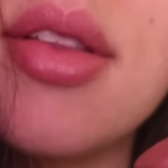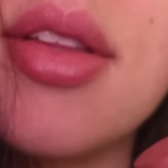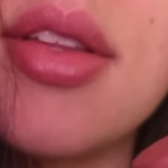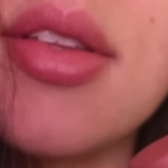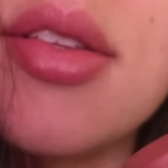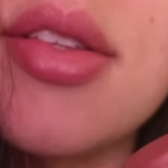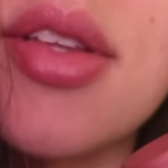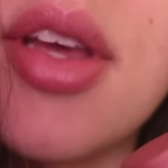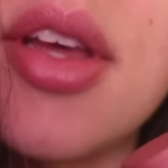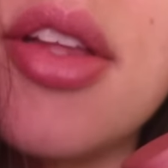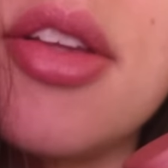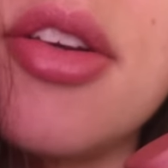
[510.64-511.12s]

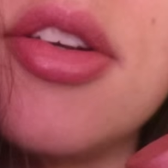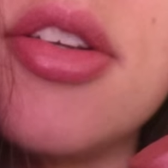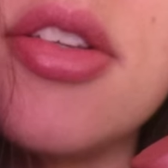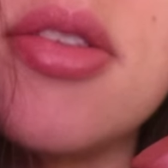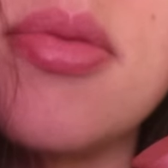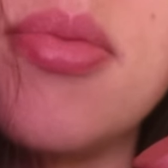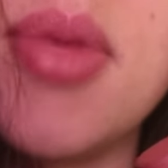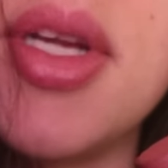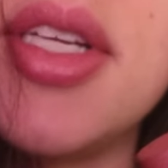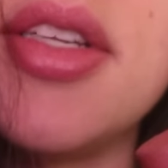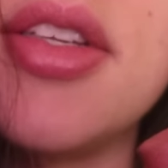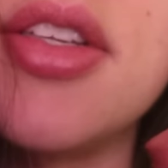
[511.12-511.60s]
This color
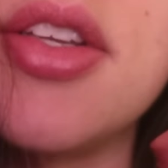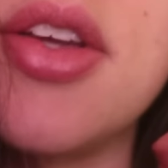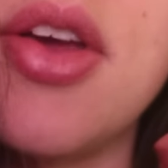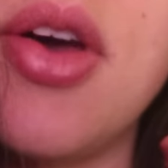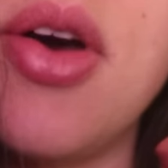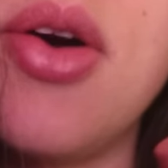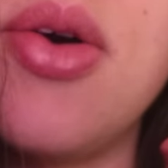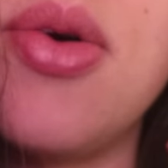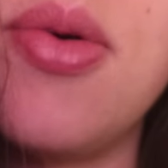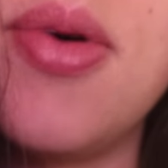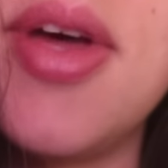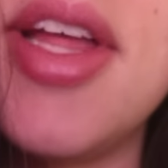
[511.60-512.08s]
is meant to
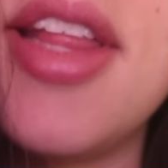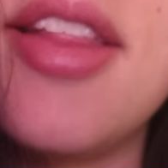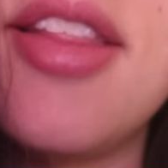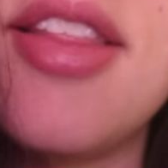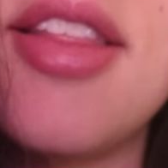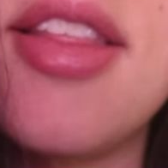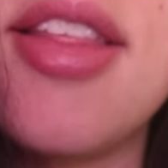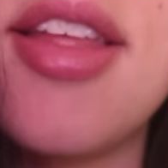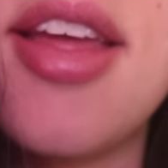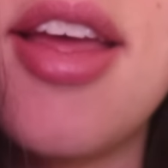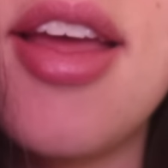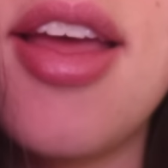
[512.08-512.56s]
go with
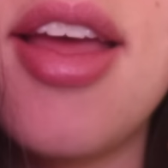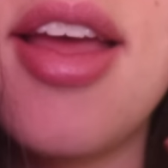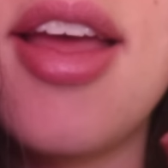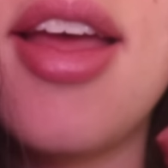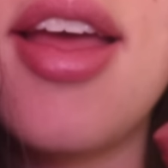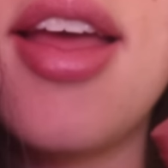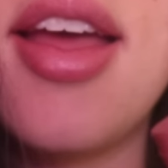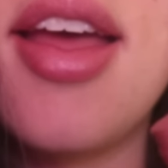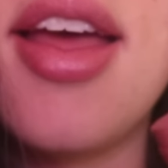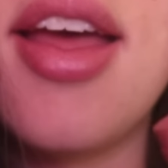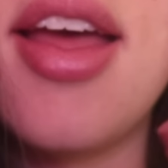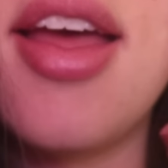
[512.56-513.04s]

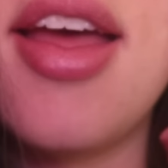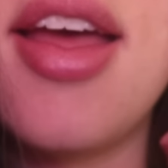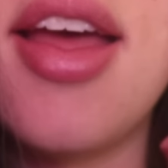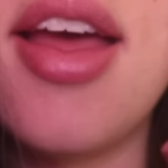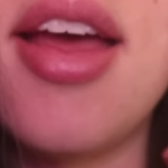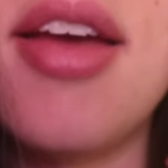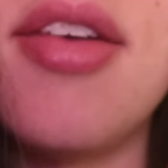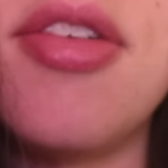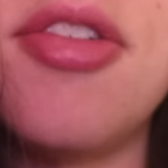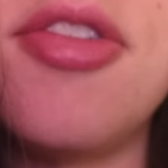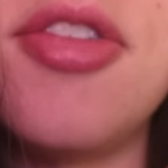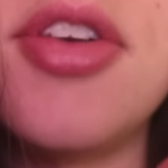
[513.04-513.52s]

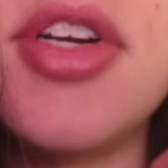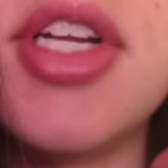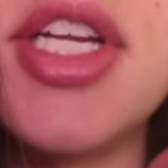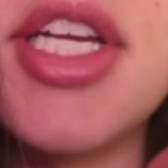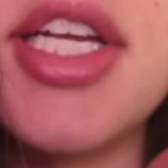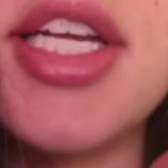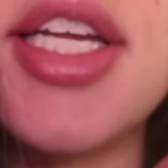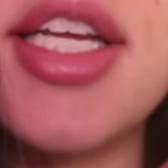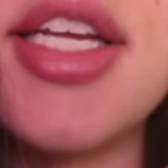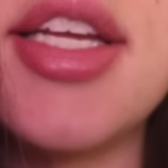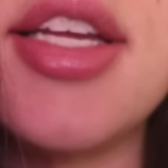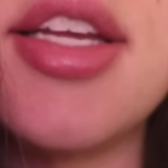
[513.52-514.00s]

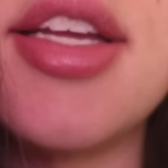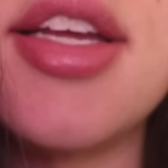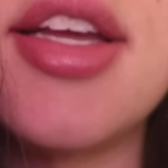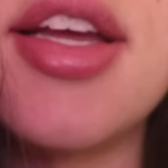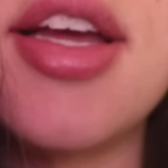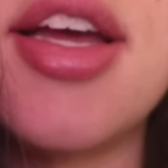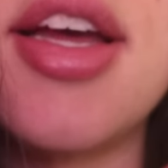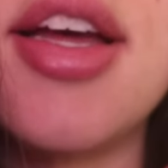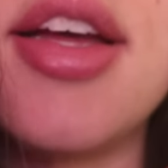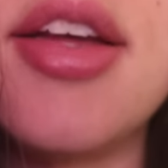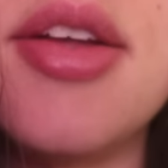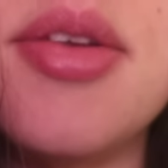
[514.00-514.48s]
every
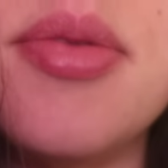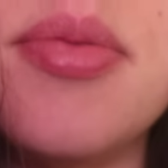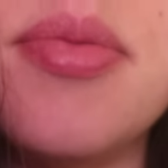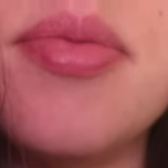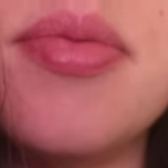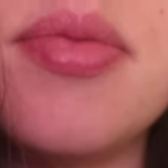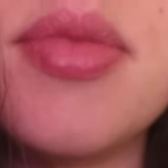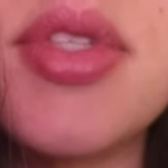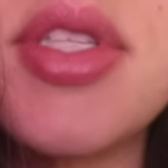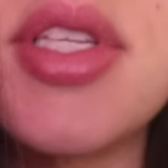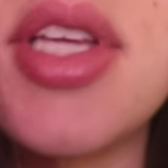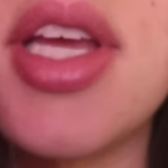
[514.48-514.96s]

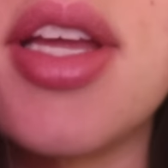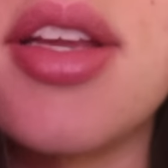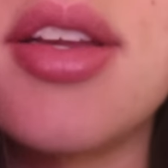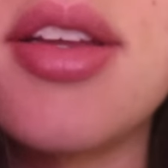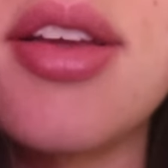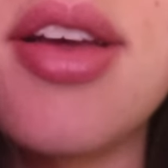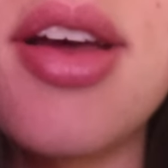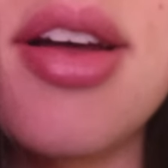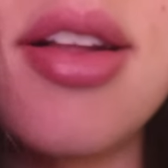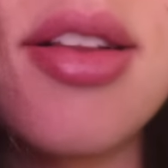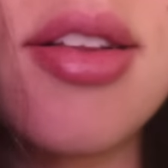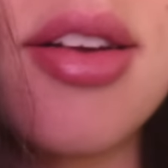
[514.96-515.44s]
um,
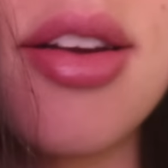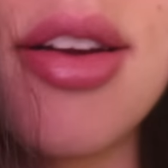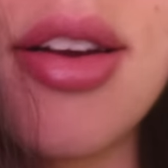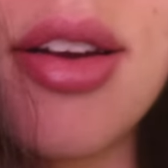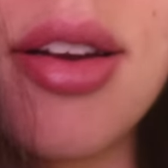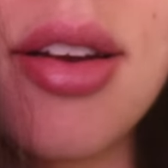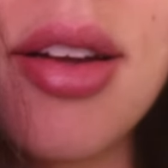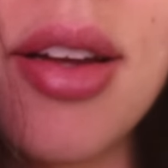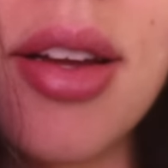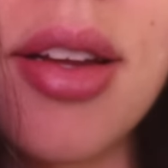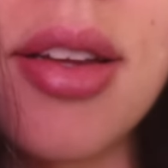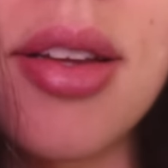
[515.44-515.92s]
skin
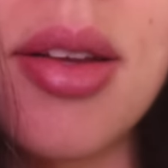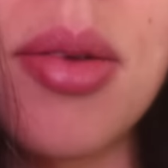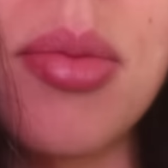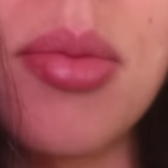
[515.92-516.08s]
color and